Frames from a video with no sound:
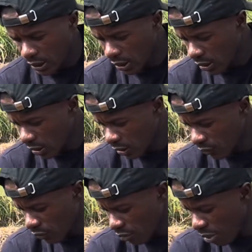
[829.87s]
uh,
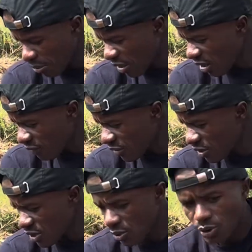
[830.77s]
from applying the
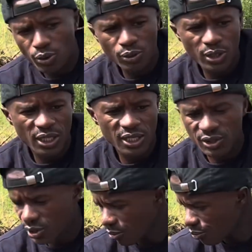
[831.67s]
fertilizer, we go to the next step,